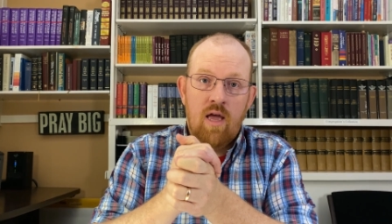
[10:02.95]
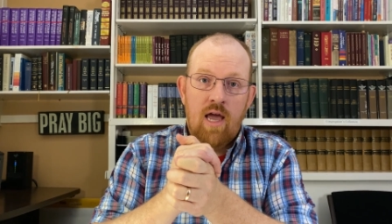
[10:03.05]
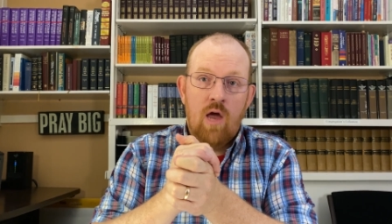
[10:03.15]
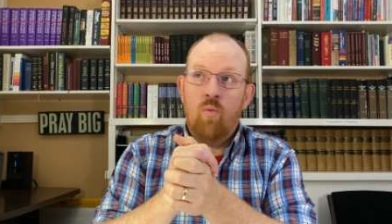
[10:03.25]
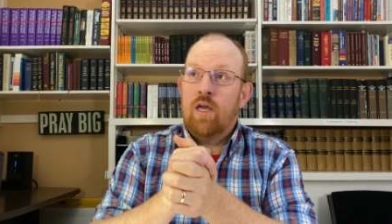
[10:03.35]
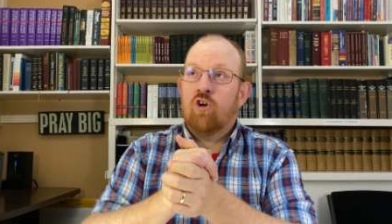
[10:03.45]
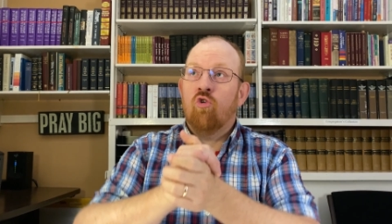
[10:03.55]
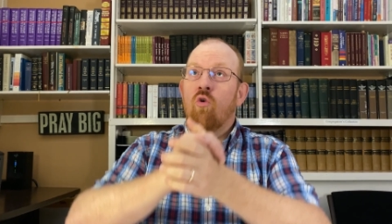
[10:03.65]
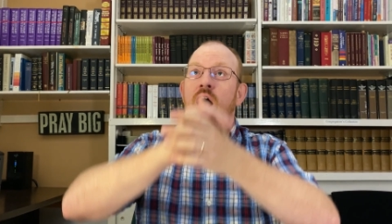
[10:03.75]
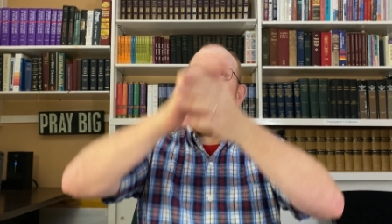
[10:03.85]
And we
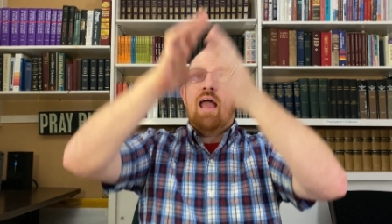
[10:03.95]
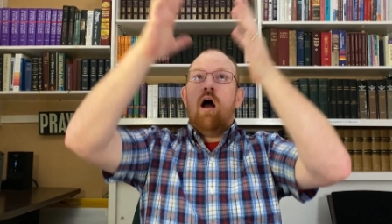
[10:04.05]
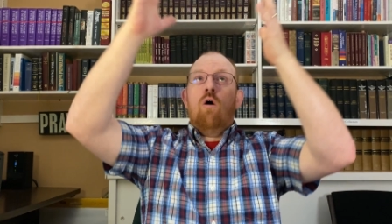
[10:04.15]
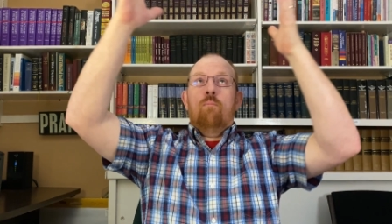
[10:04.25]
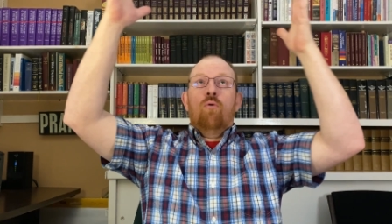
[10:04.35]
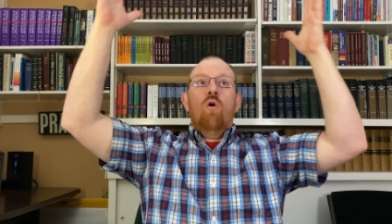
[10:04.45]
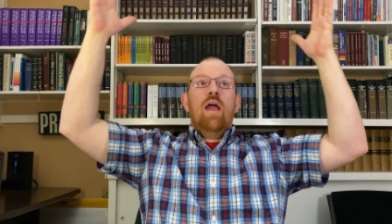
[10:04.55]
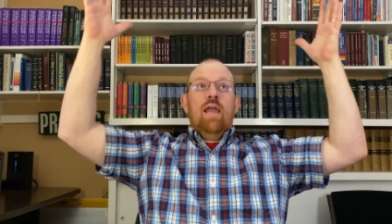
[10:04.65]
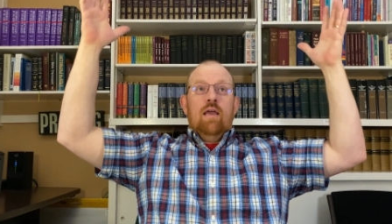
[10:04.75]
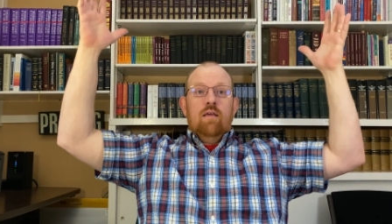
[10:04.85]
cry out
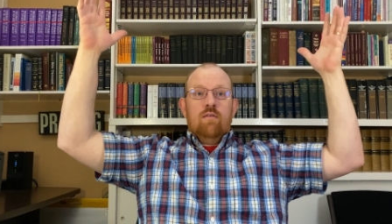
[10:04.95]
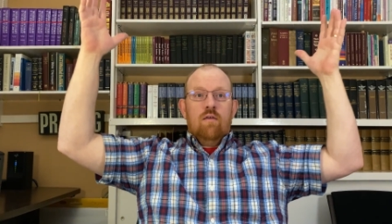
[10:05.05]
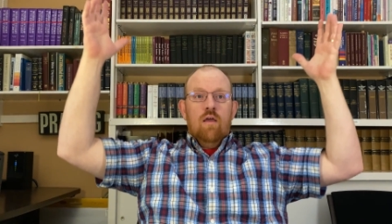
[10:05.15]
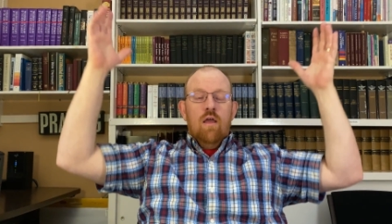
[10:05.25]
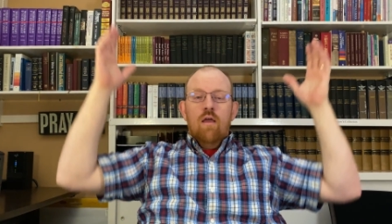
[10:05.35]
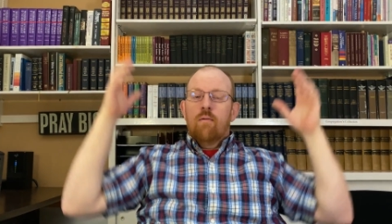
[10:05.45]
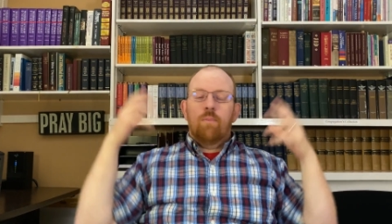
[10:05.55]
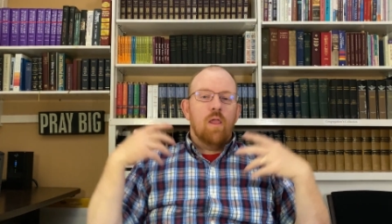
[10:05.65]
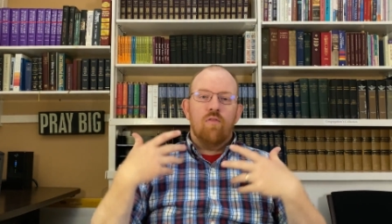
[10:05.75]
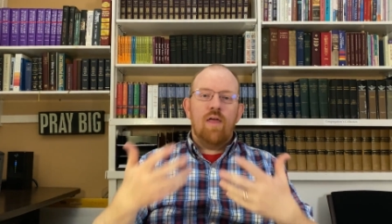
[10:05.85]
praise.
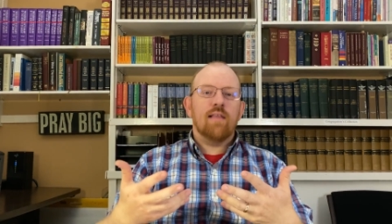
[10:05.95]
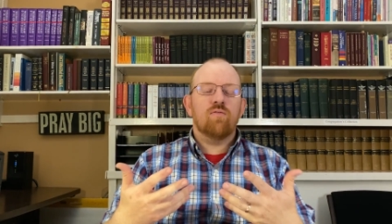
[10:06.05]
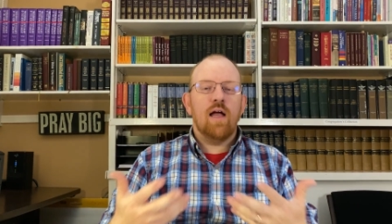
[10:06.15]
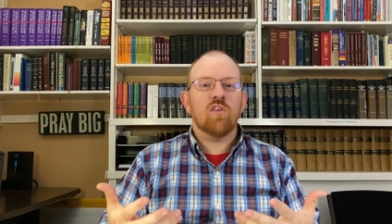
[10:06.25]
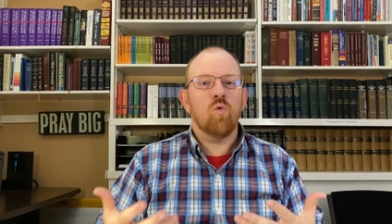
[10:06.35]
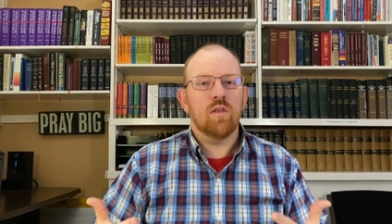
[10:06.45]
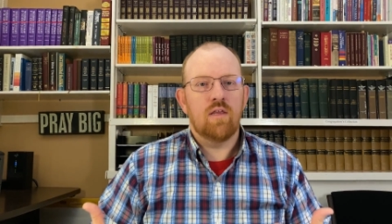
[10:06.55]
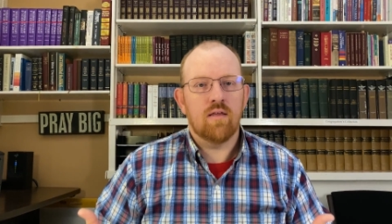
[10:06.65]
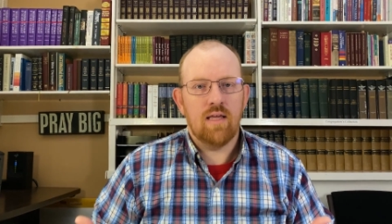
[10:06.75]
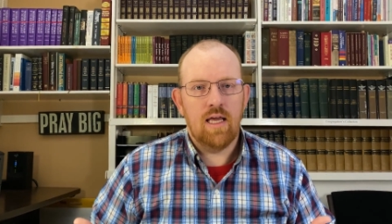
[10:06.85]
That, that's what
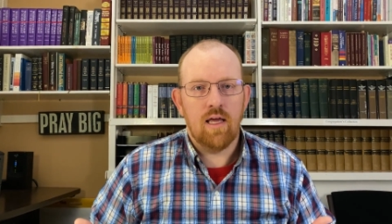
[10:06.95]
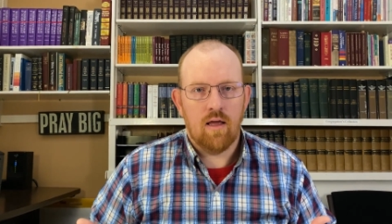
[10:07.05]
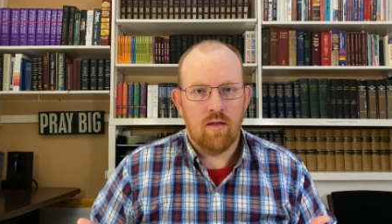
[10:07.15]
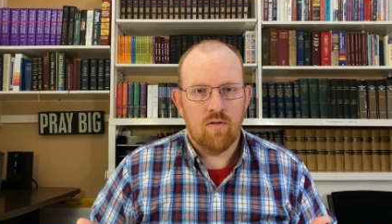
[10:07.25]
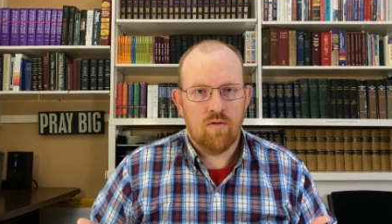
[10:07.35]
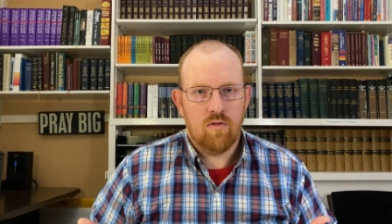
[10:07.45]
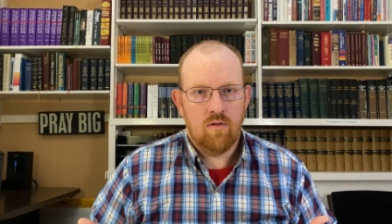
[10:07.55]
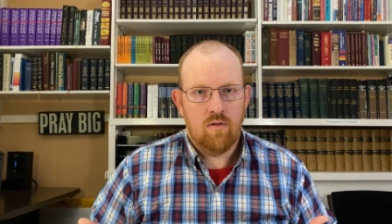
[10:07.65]
this is.